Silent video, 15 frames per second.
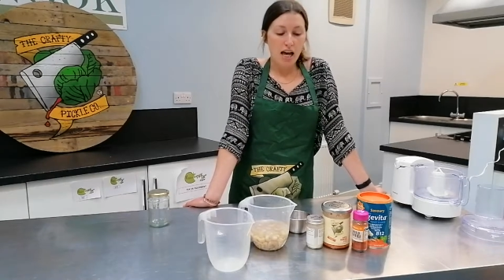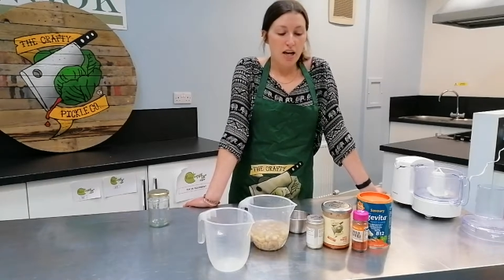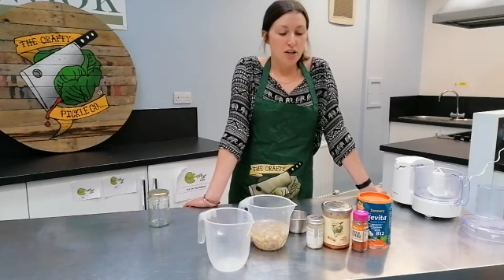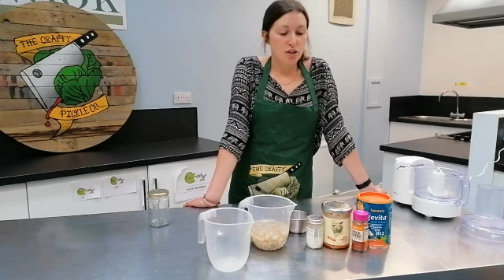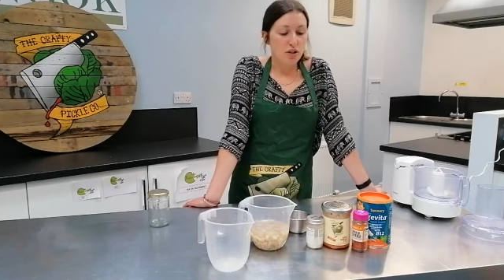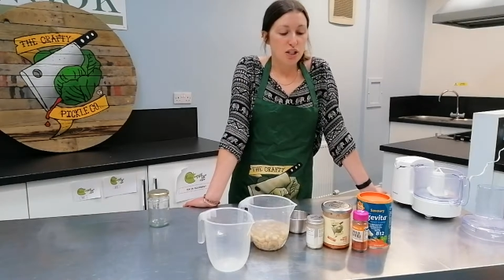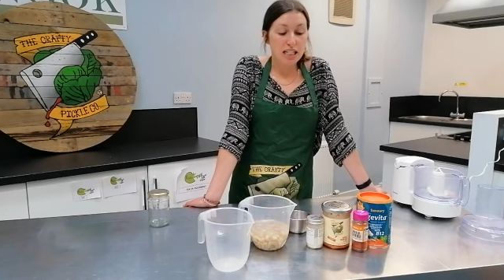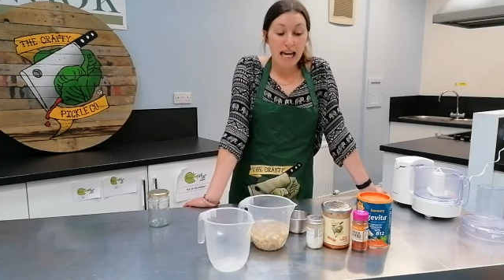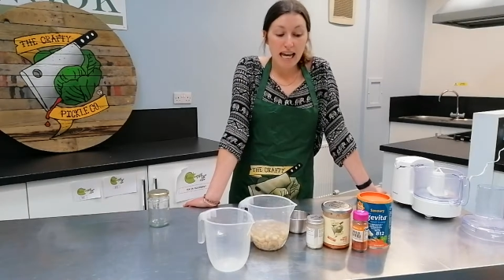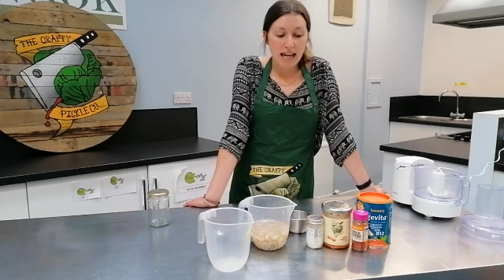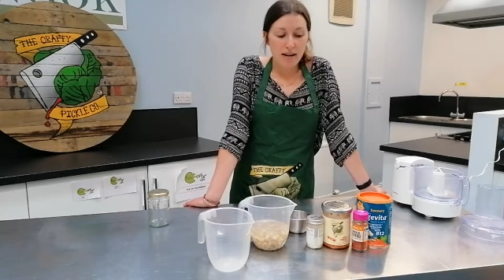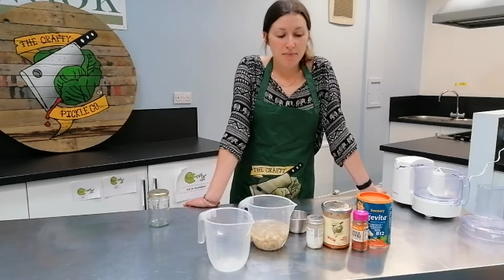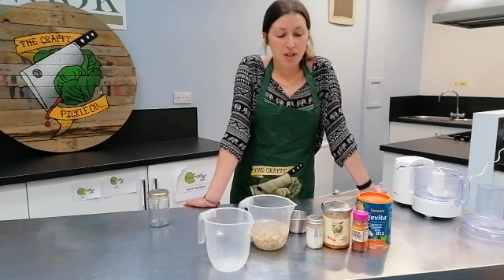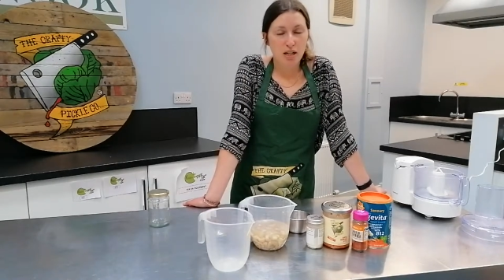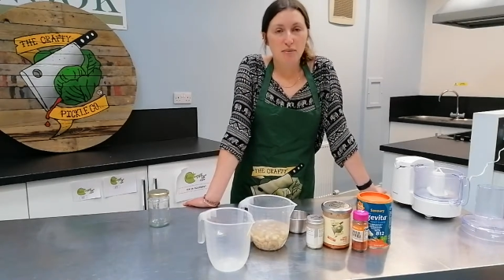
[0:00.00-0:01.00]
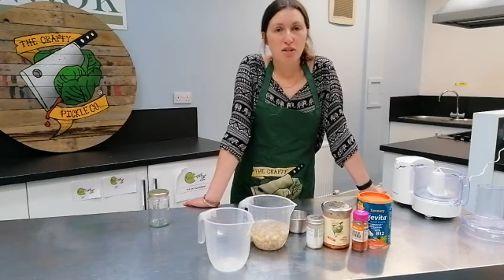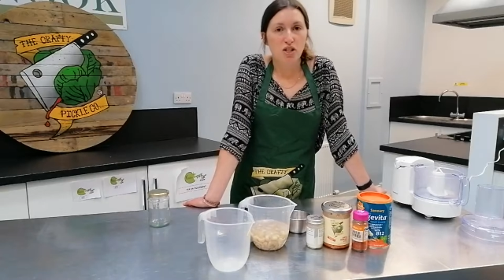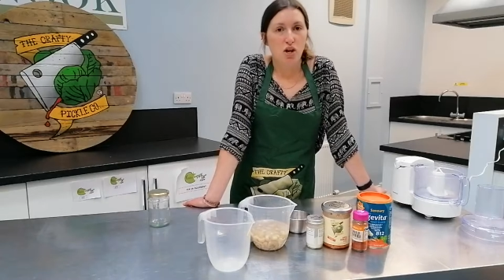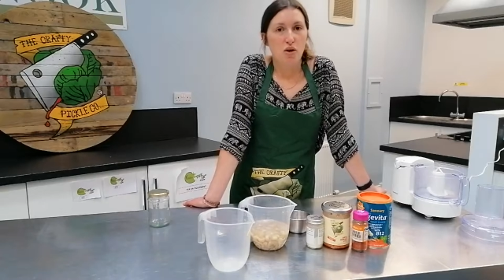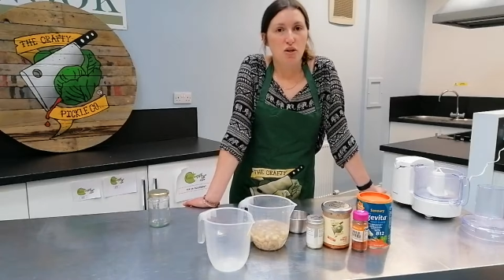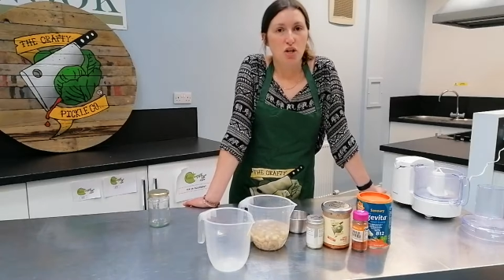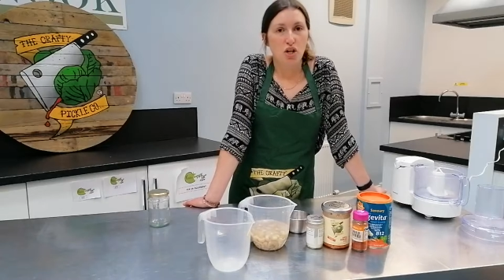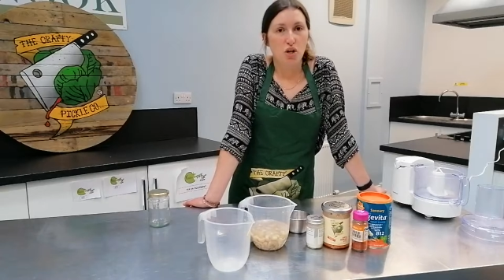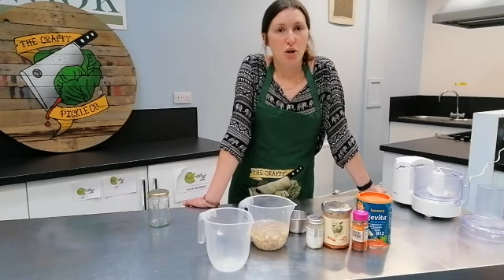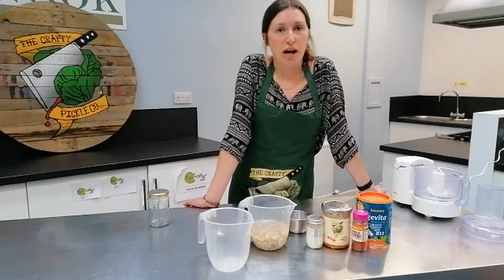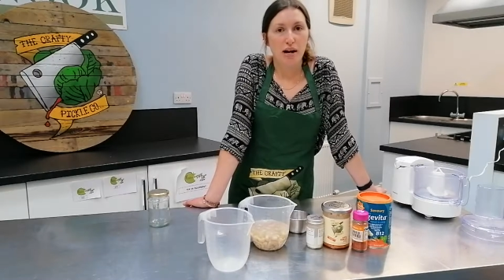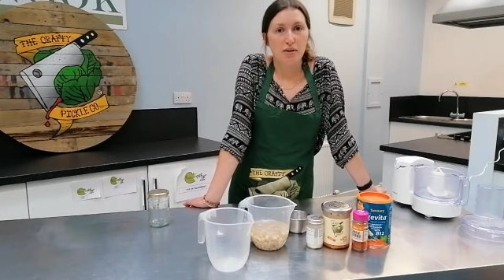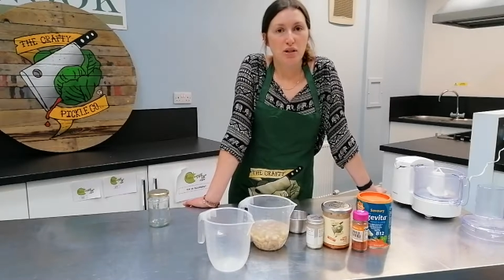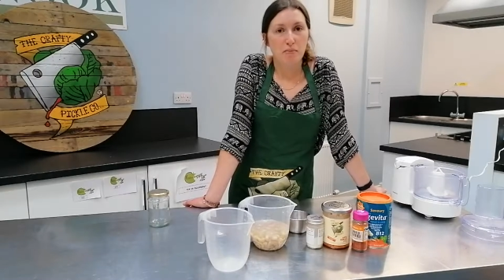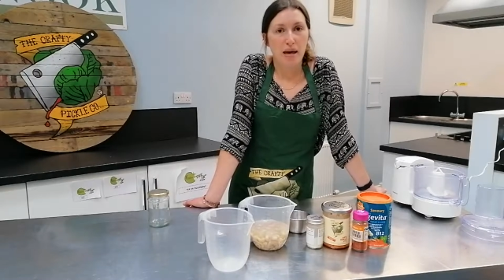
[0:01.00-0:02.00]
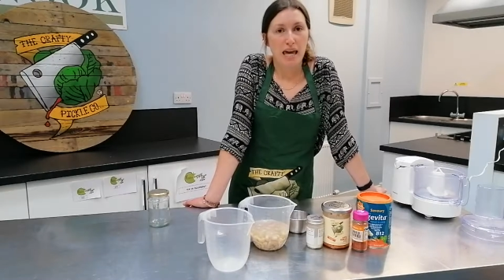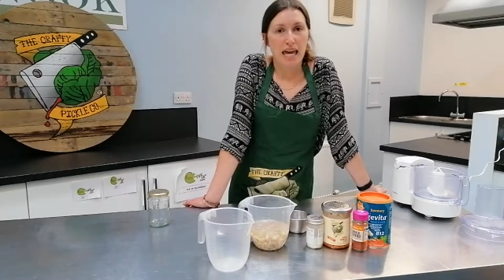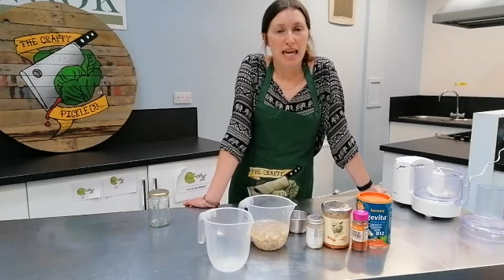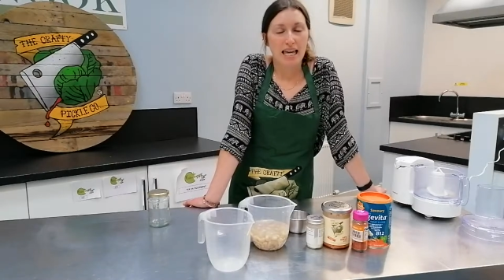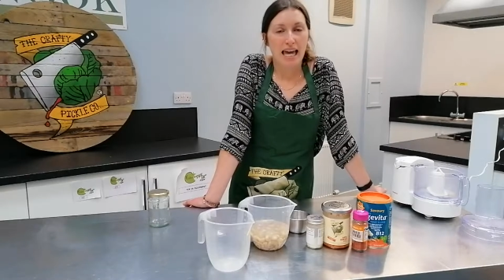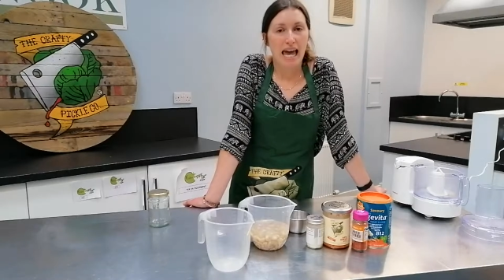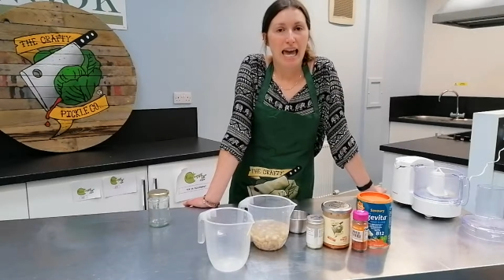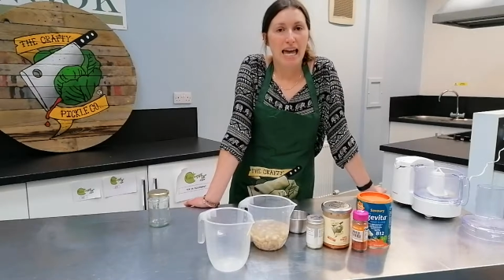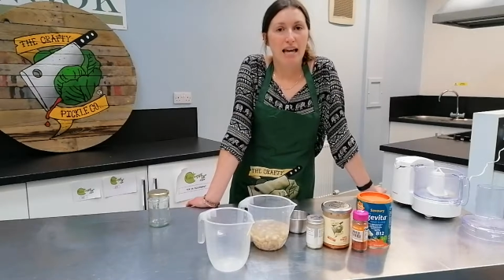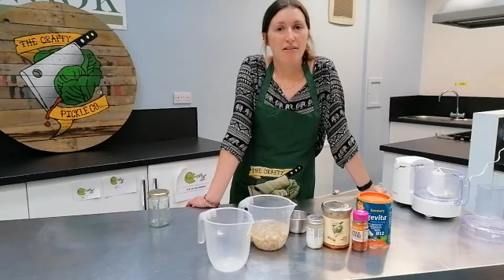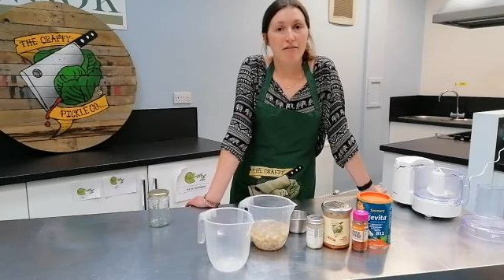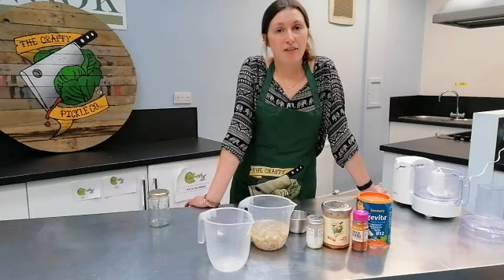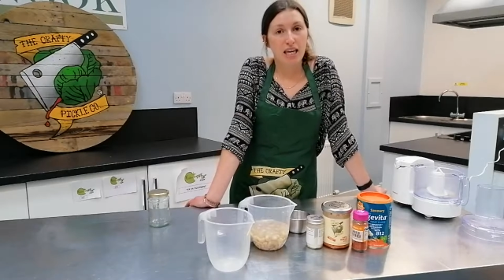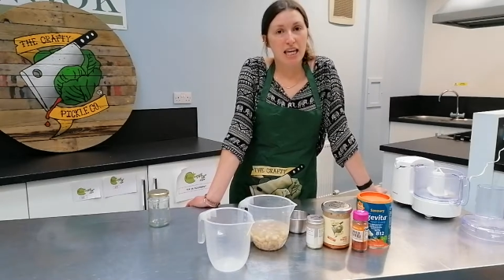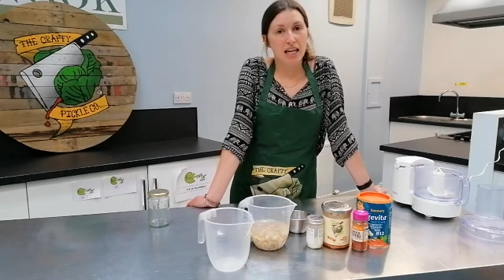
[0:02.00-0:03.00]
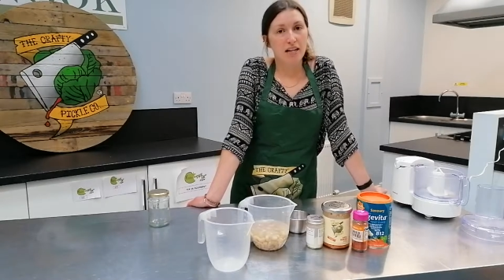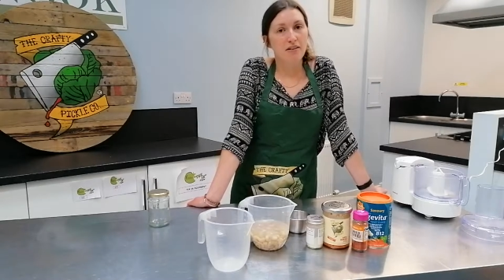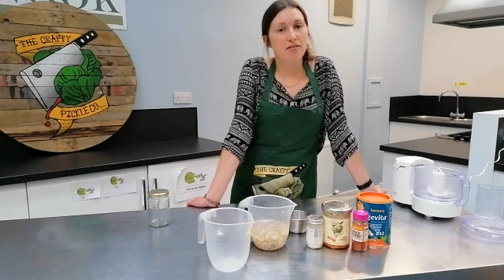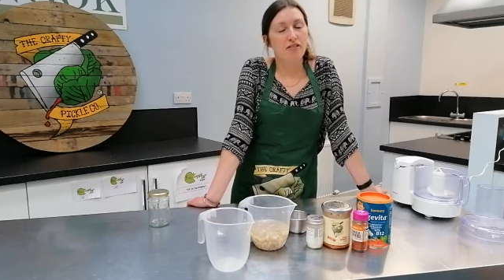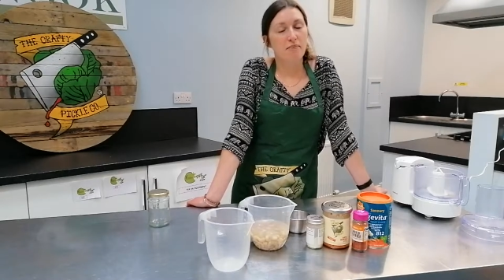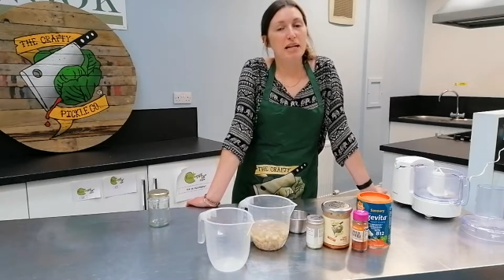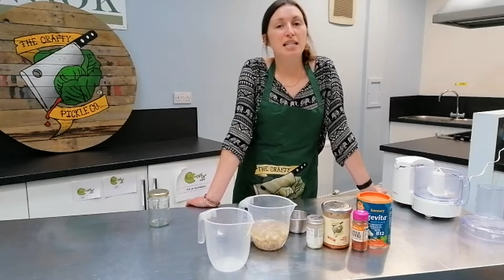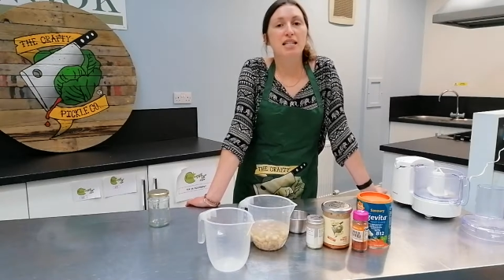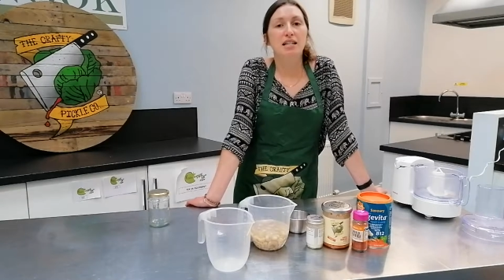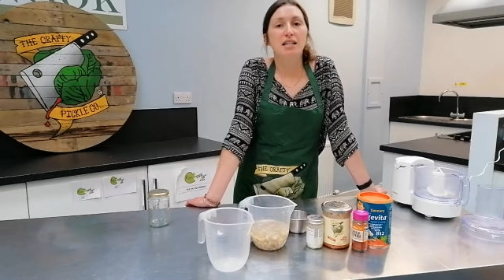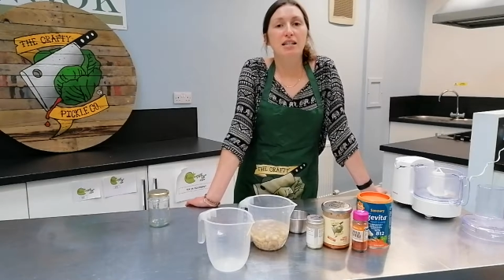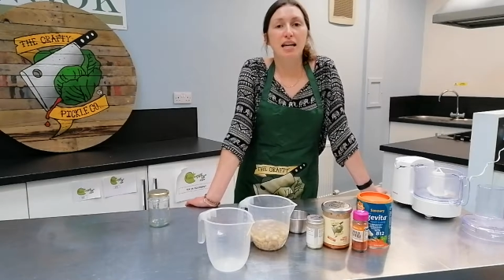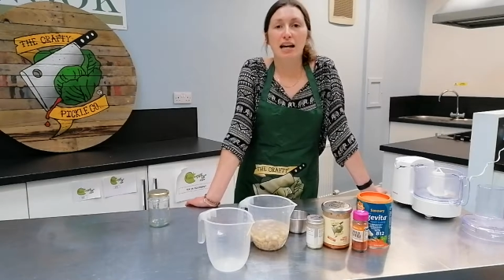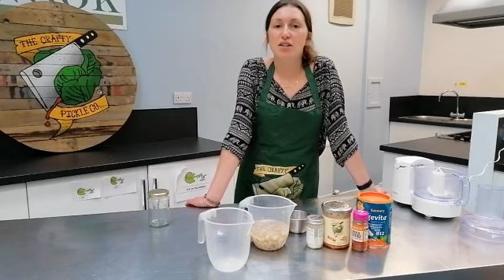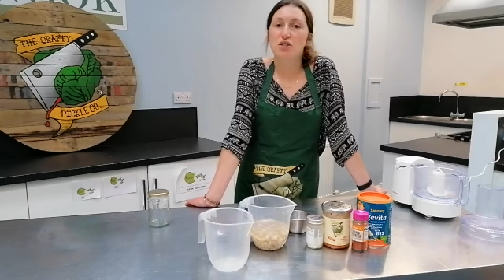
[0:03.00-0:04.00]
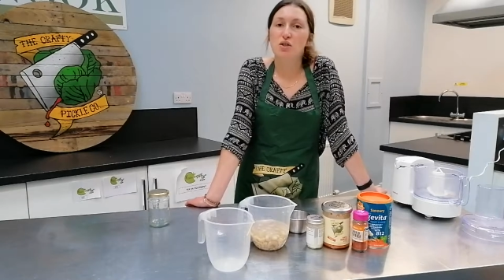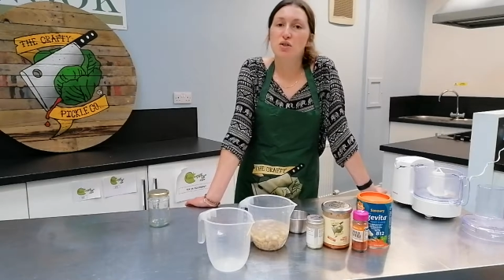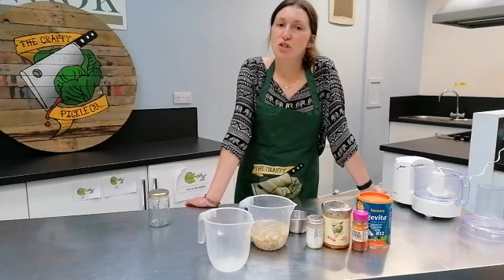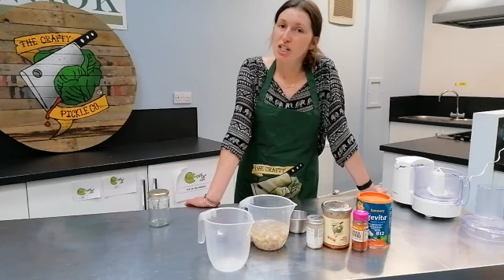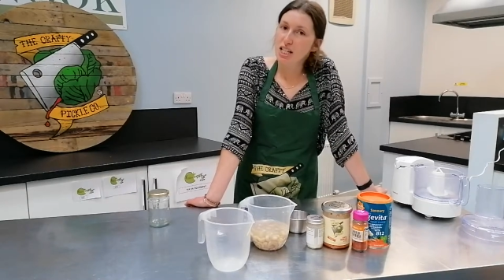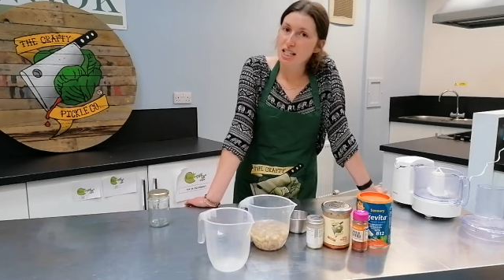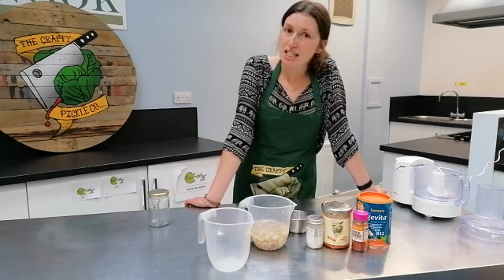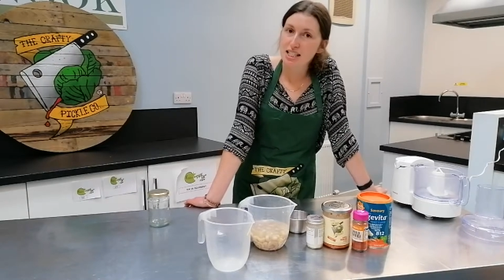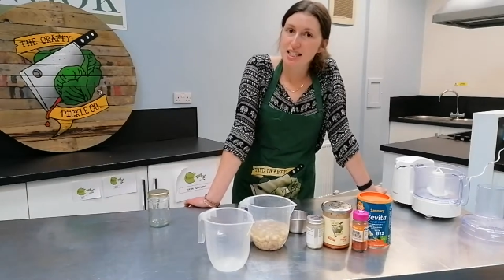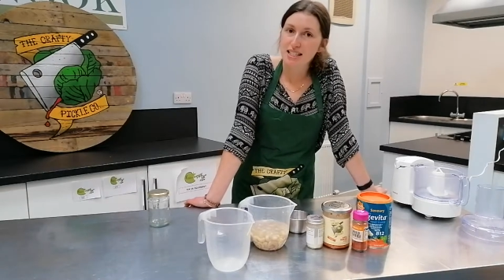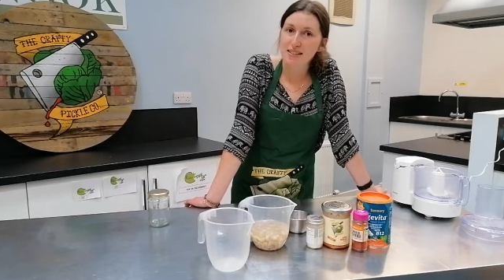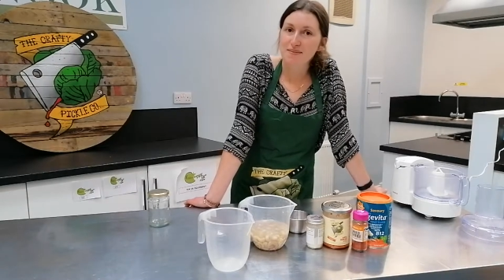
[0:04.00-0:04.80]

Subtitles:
So today I'm going to be showing you how to make a vegan fermented cashew cheese.